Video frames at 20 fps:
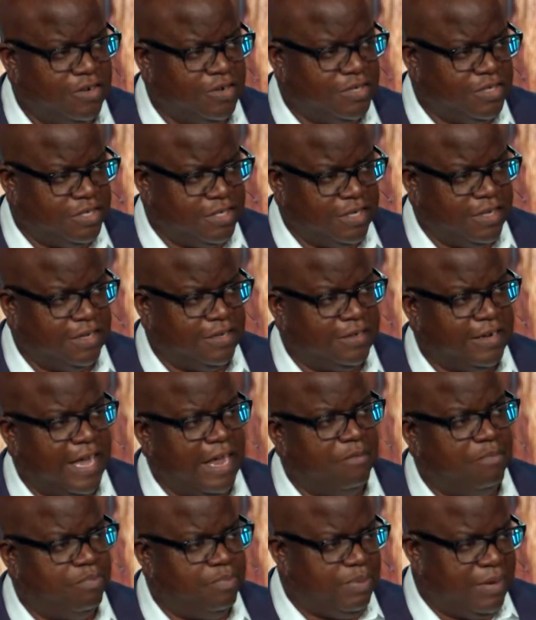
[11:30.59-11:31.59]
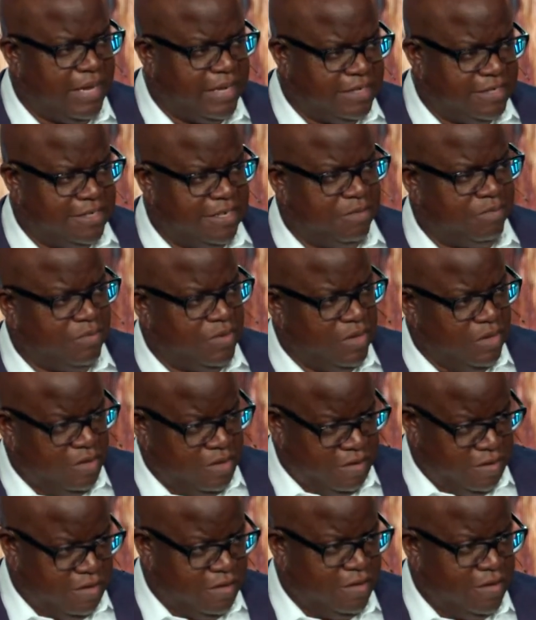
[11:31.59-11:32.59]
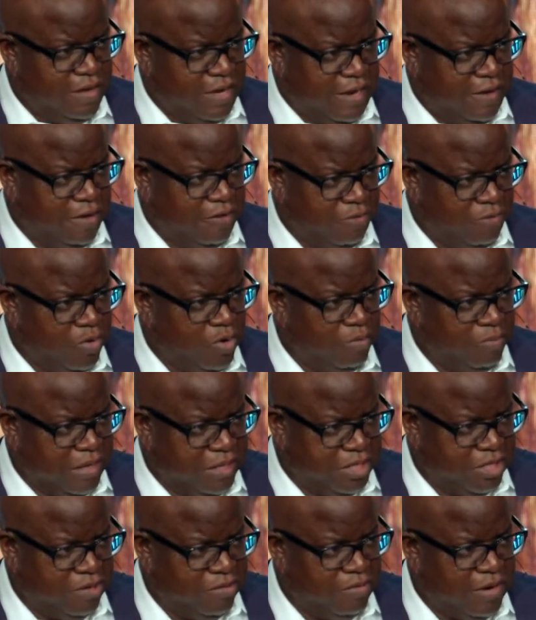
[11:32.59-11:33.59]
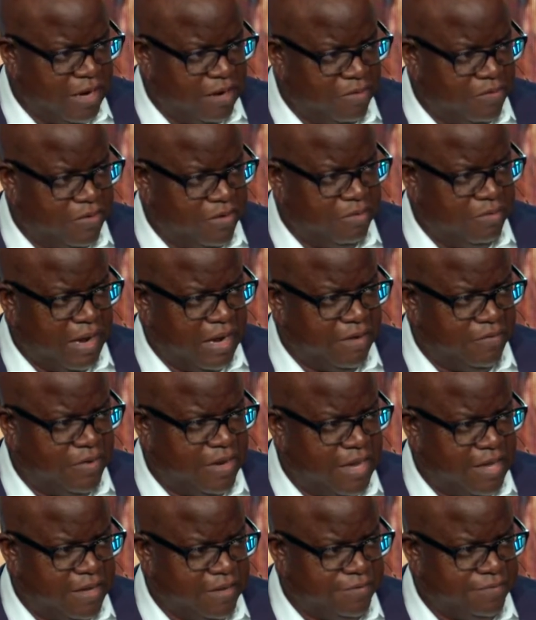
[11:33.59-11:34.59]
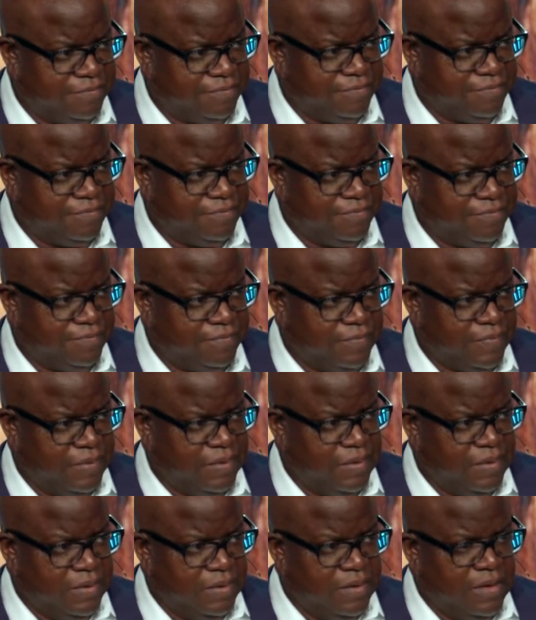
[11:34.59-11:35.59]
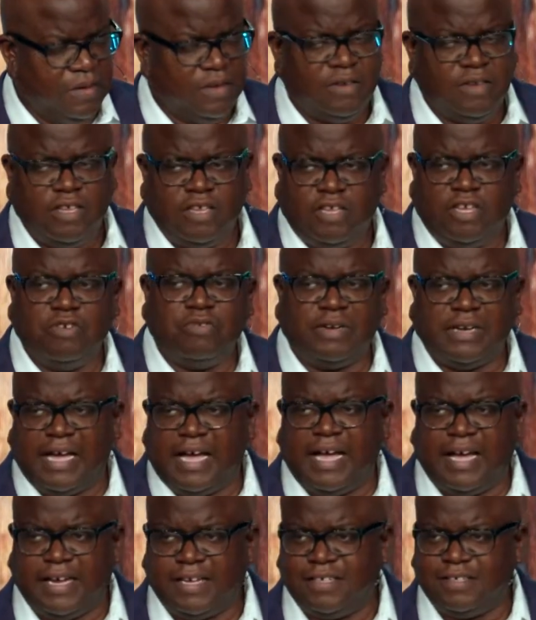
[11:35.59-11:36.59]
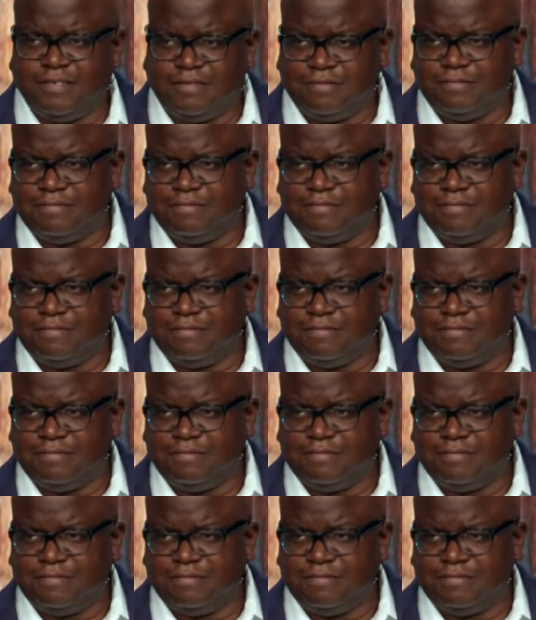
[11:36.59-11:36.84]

her son and placed him in the room that she created for the man of God. You and I,